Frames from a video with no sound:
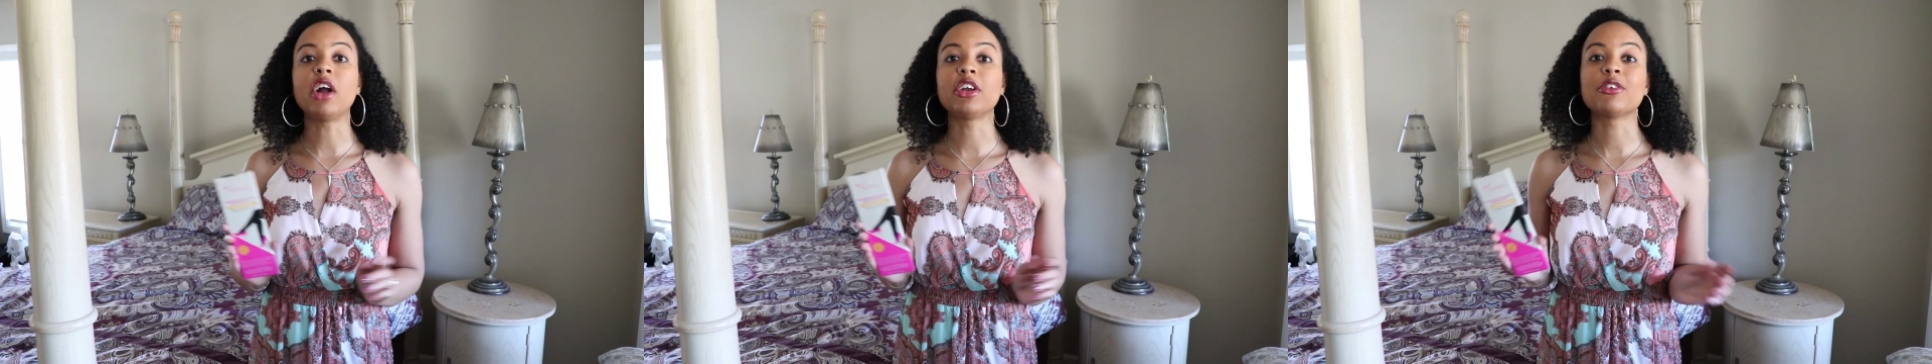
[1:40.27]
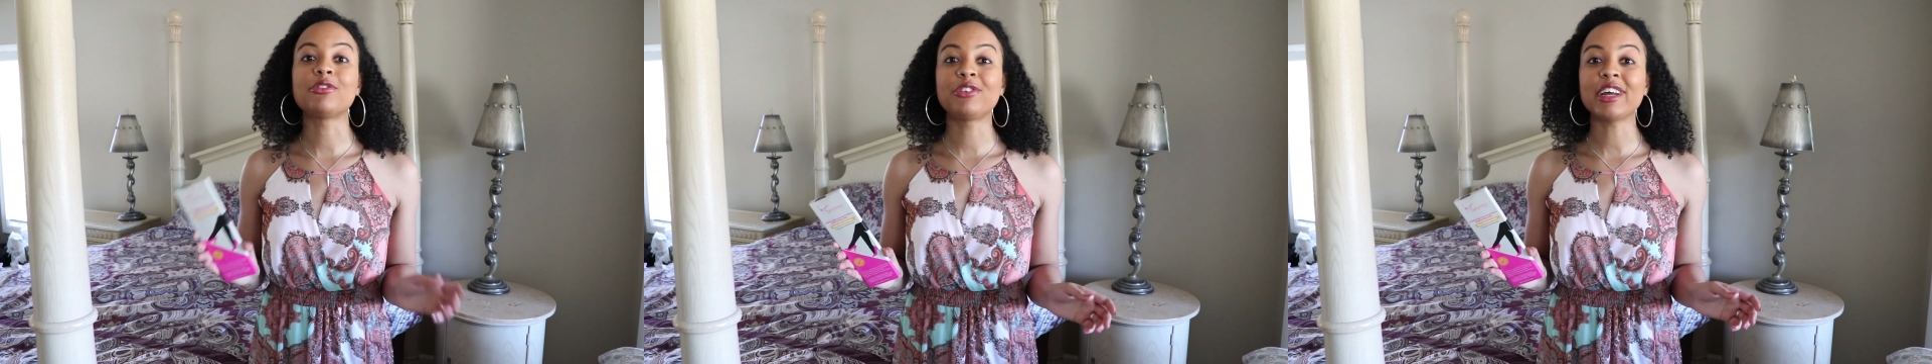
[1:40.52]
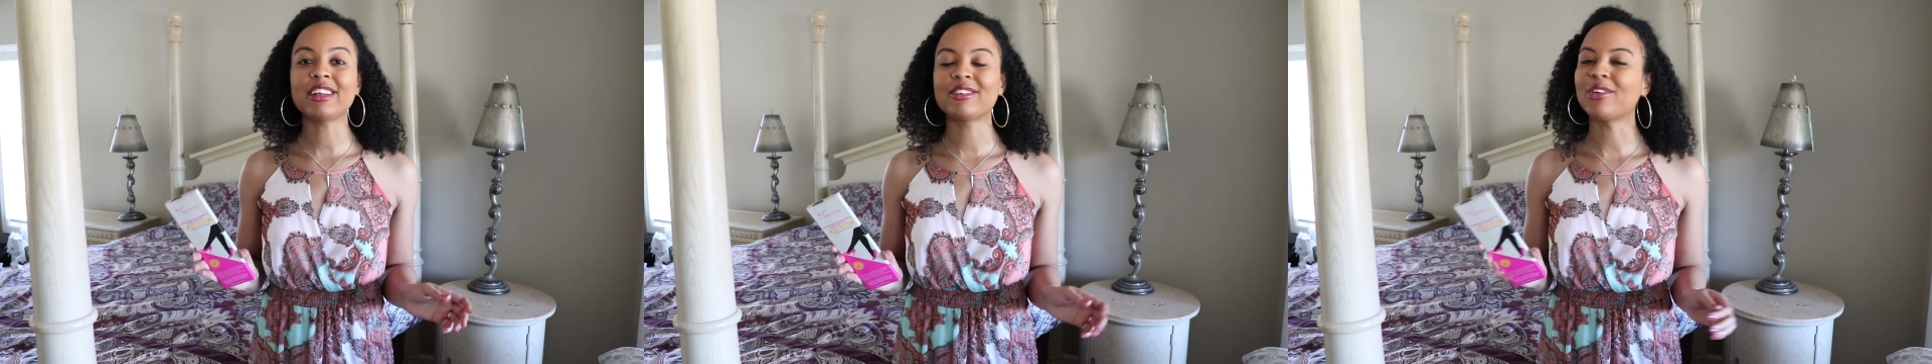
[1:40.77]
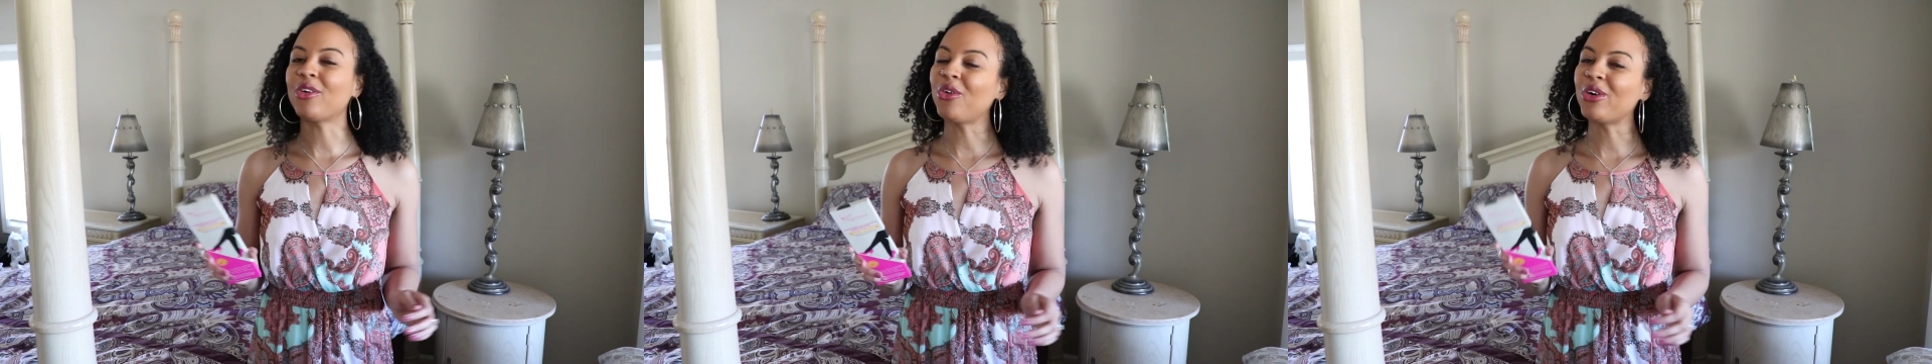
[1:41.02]
on your foot
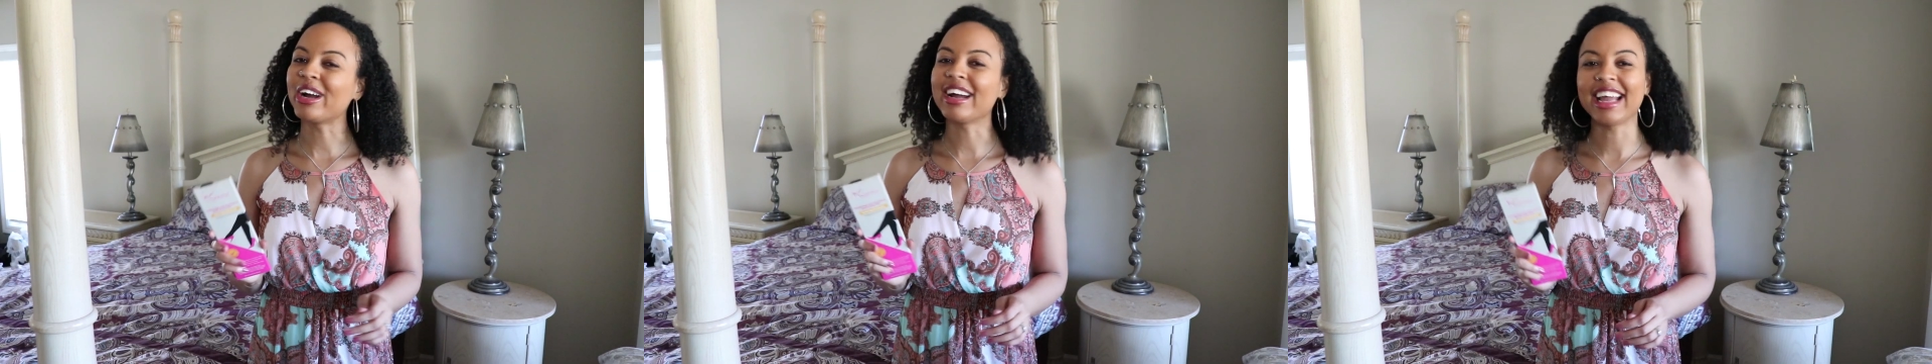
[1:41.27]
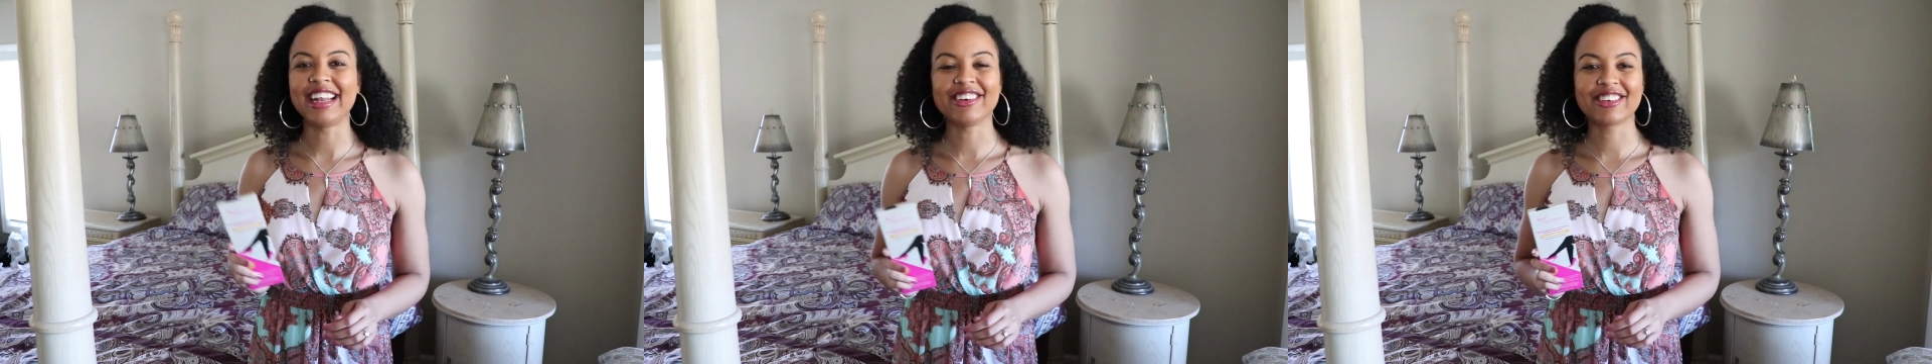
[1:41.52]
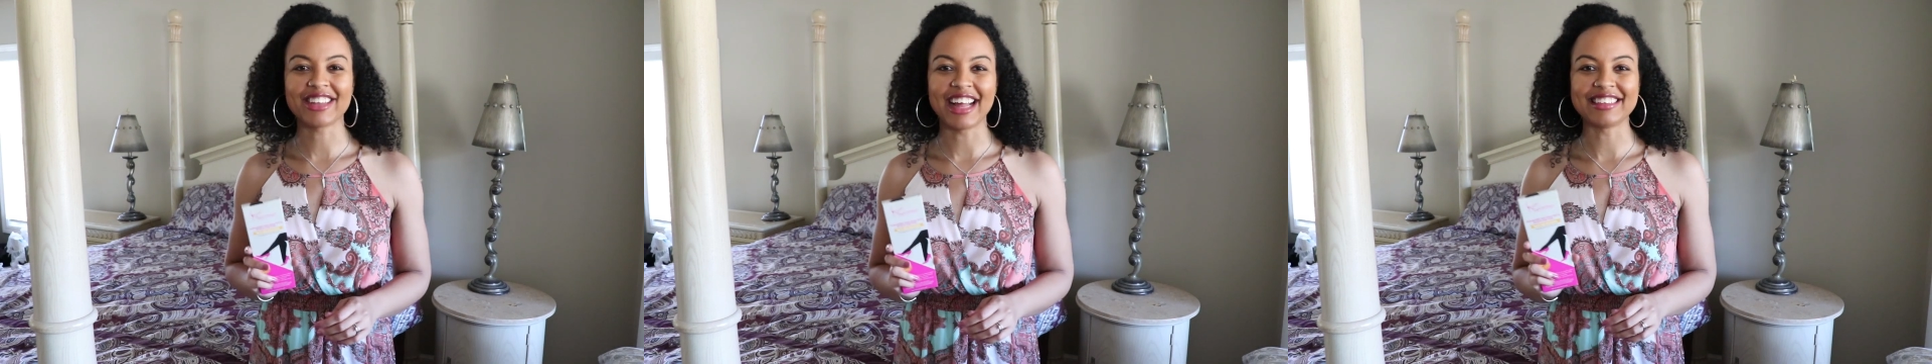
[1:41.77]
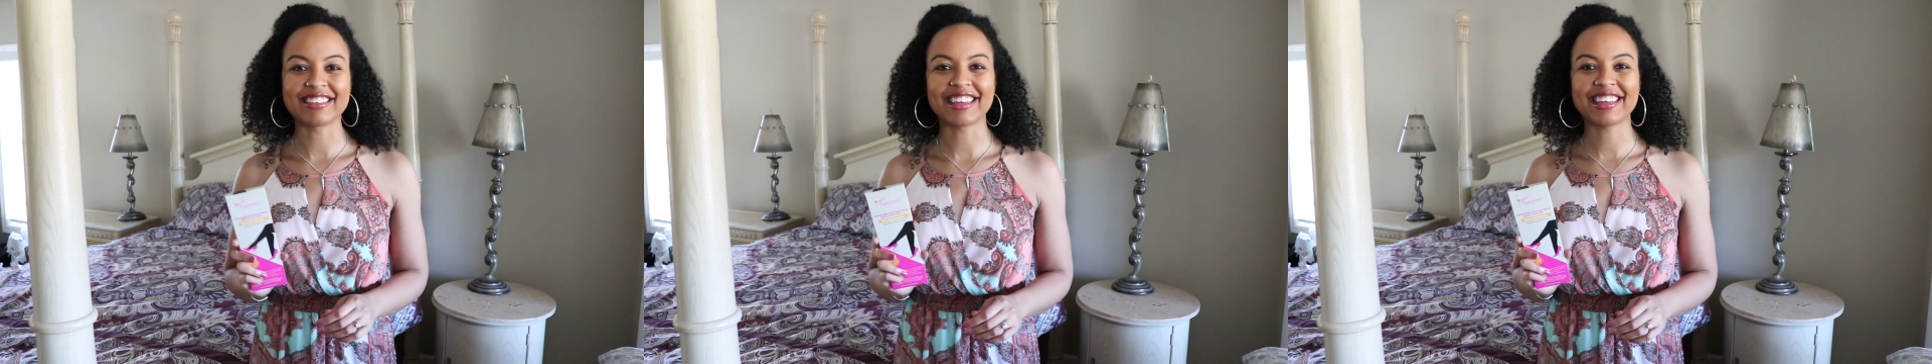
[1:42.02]
or in your
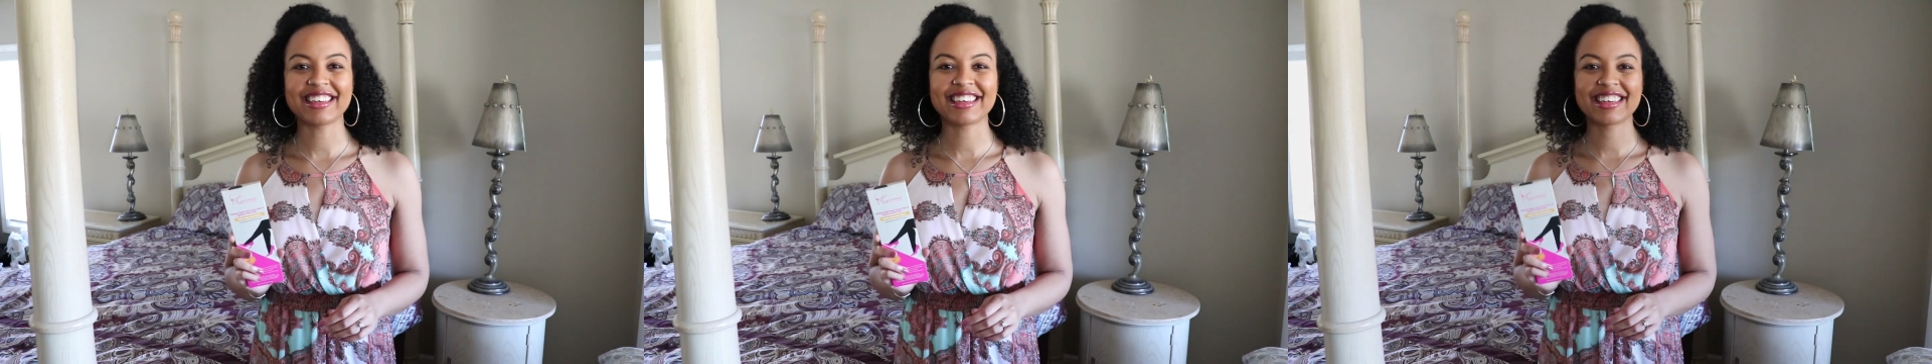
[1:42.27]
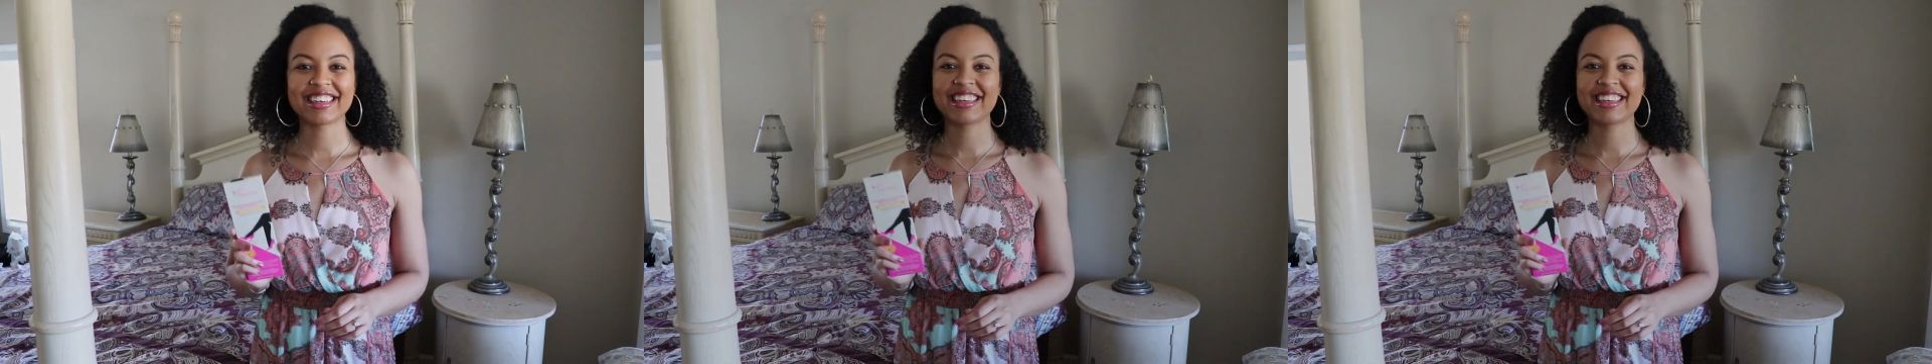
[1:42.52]
closet.